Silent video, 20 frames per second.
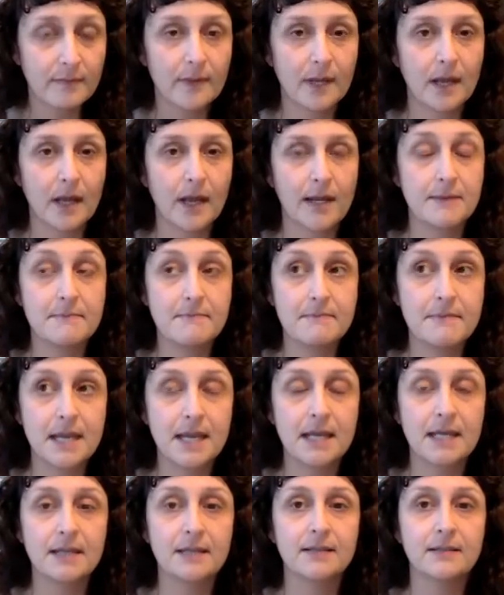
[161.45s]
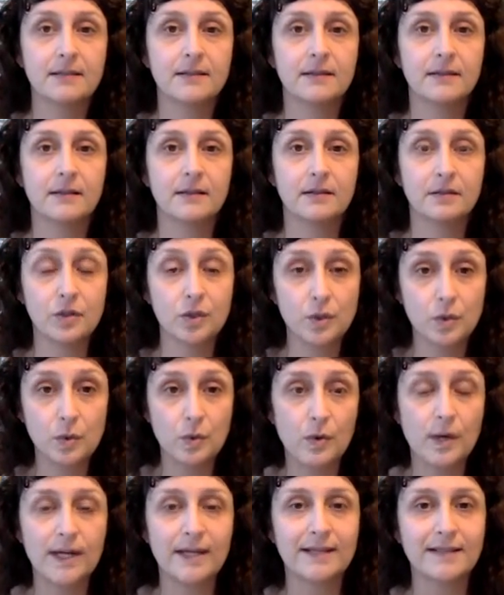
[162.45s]
I made the
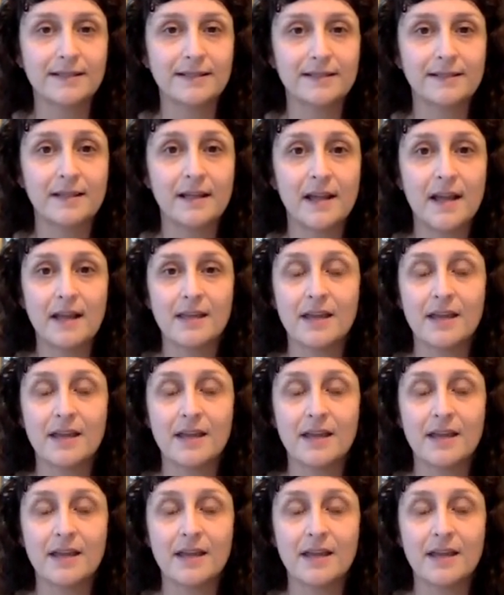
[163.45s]
choice